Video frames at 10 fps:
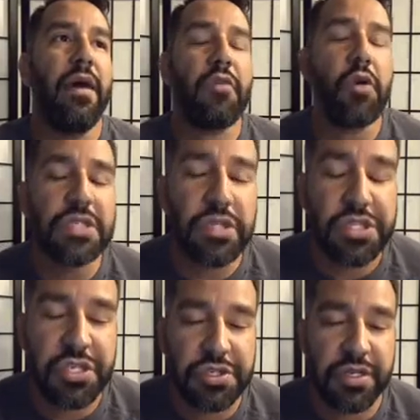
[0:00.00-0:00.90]
of
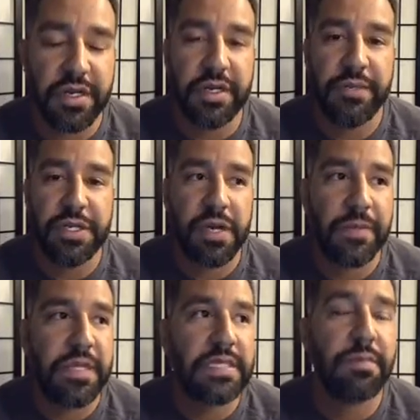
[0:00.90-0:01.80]
course children are going to be
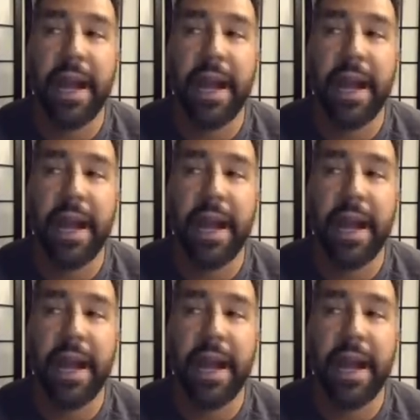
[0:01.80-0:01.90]
traumatized.